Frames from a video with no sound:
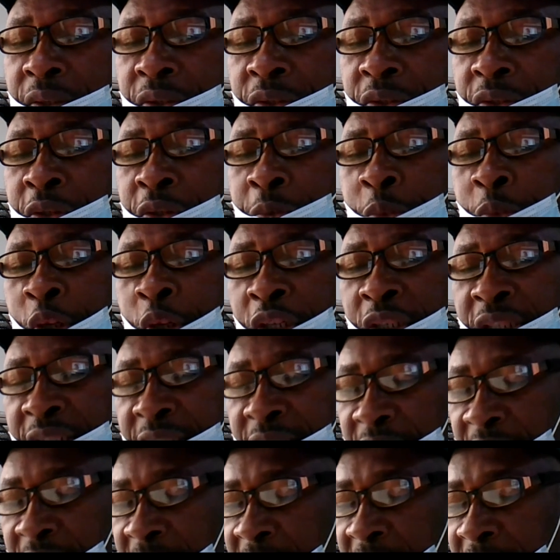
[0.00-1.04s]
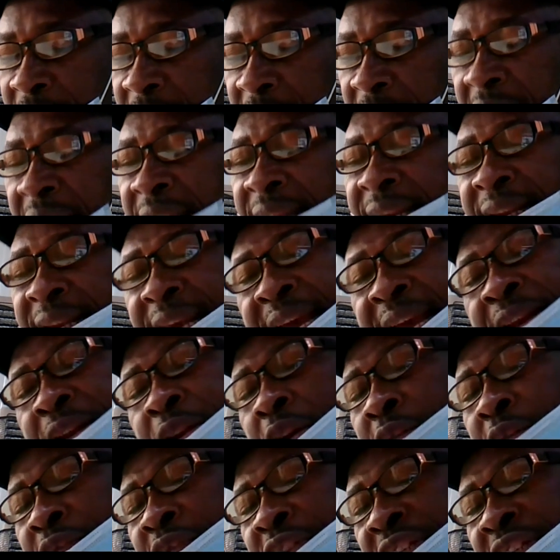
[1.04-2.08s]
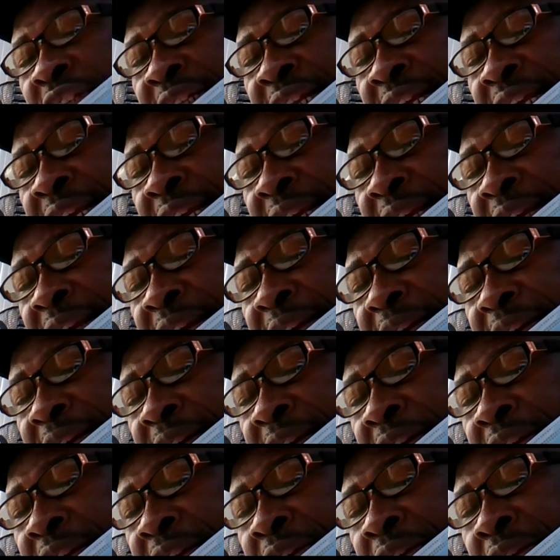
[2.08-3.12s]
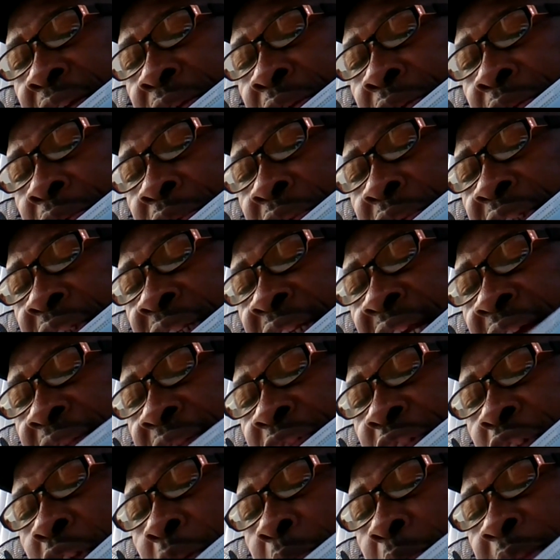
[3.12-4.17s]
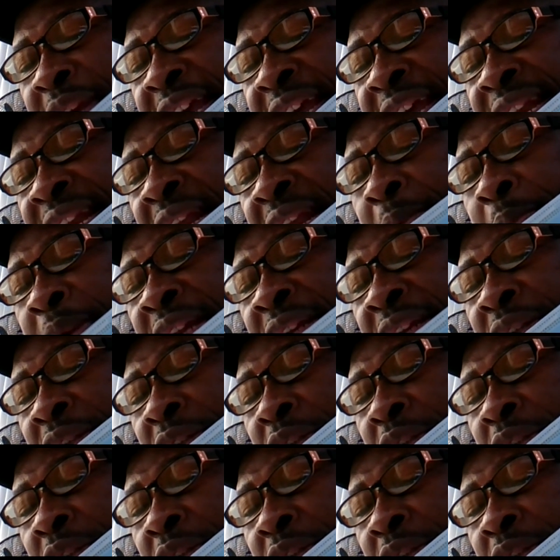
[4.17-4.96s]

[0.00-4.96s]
So, but at the end of the day, you still have some element